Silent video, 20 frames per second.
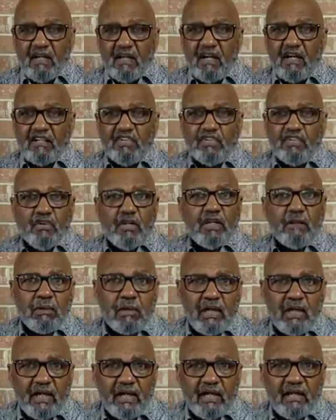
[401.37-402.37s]
uh, during the
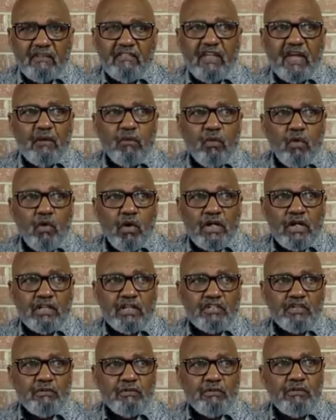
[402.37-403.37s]
plague they
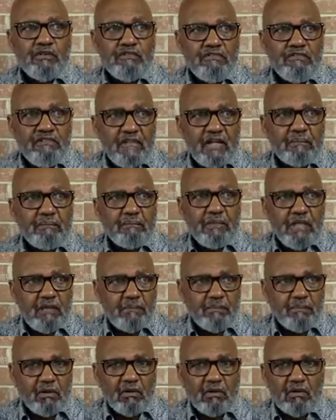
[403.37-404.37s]
wanted to prevent
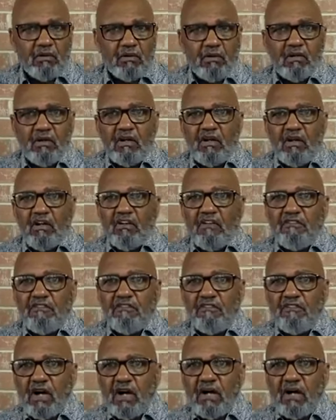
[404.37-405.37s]
people
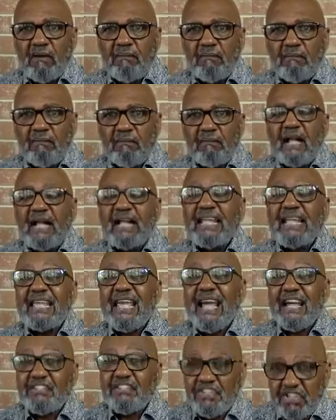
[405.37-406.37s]
from
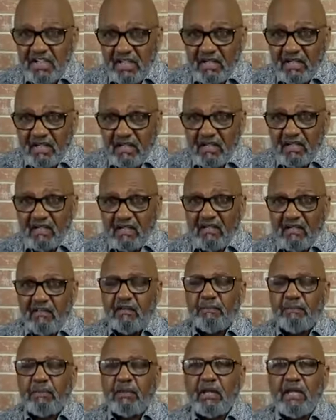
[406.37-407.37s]
catching the
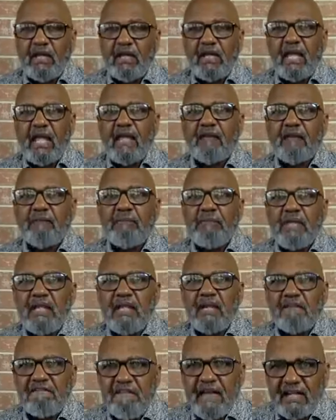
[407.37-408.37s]
plague and
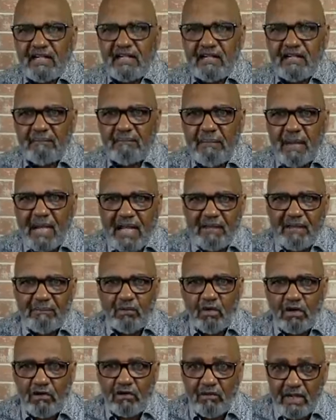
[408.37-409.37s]
being affected by it
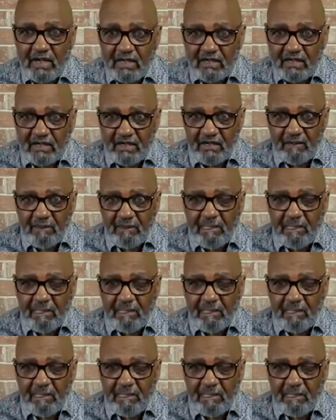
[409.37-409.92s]
more greatly.